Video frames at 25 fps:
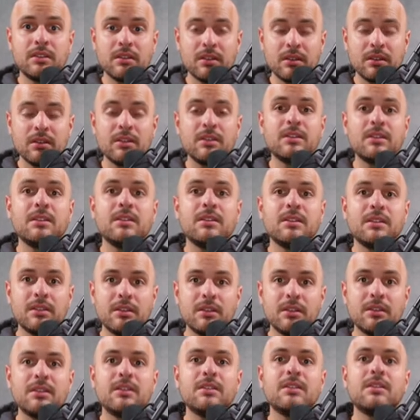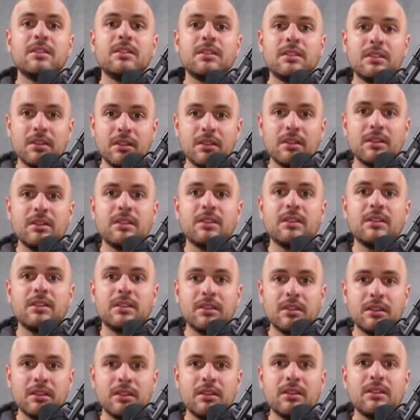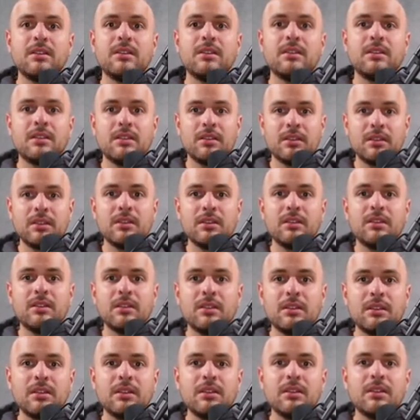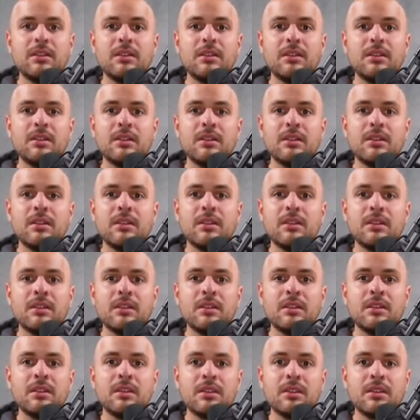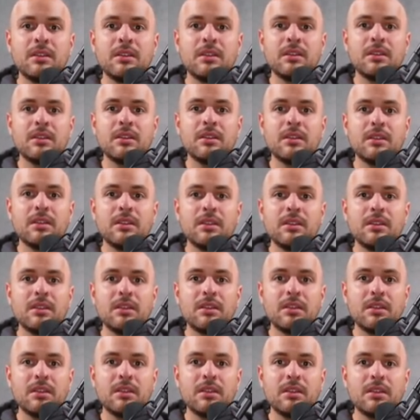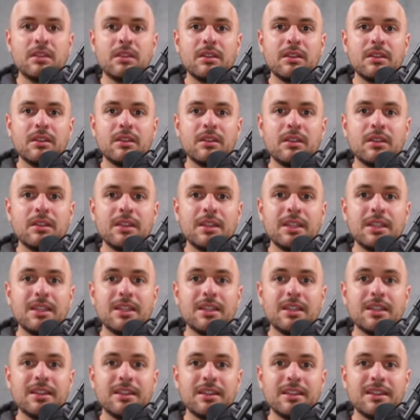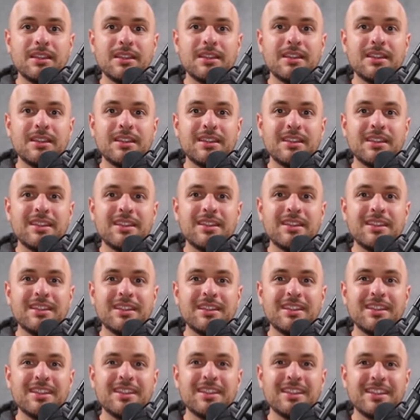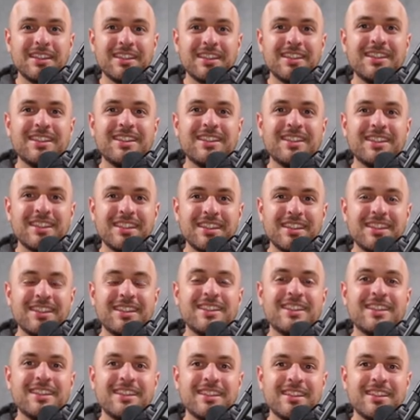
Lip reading: The person shown says nothing.